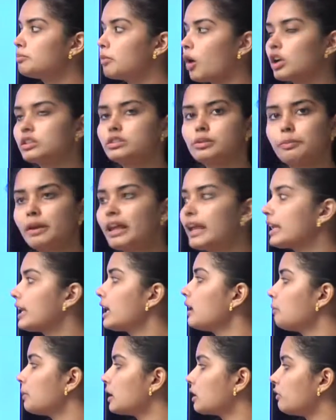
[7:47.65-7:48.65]
bonds
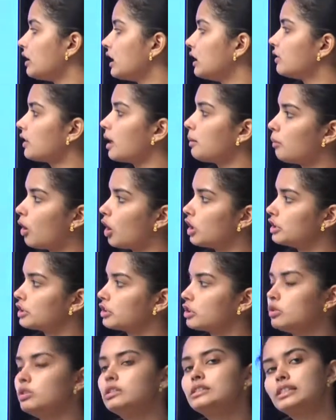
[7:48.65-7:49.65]
breaking between the
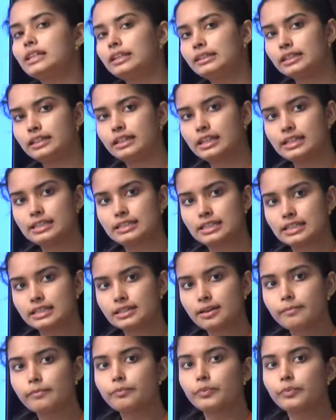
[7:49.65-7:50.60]
molecules increases.